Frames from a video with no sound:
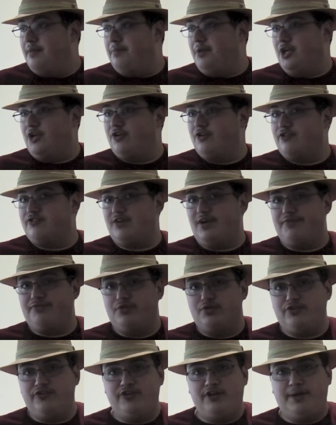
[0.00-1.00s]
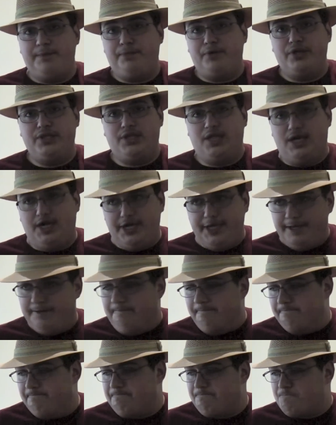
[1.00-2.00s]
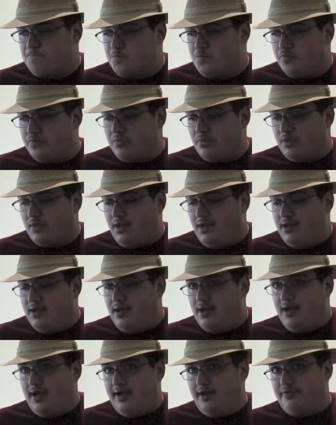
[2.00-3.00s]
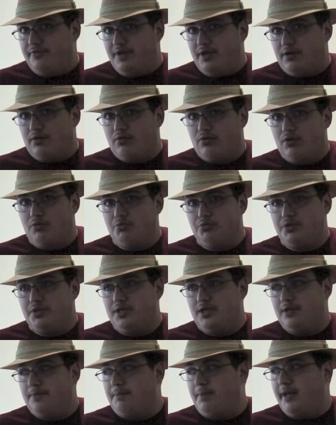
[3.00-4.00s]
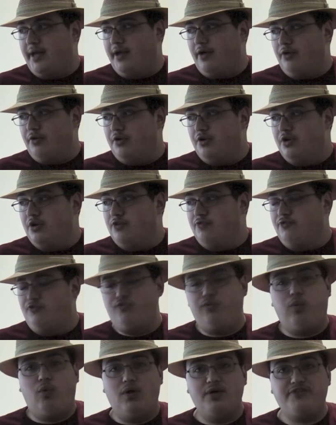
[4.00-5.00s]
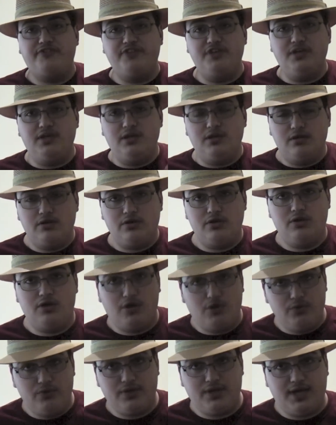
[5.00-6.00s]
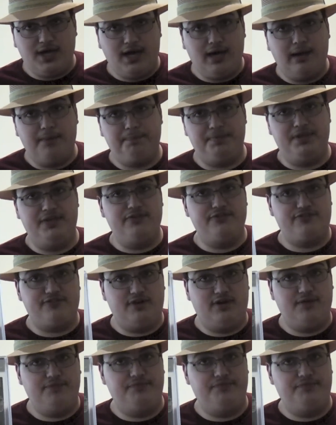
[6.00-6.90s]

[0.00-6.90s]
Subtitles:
Because I've looked it up online, and there are only about 20 known copies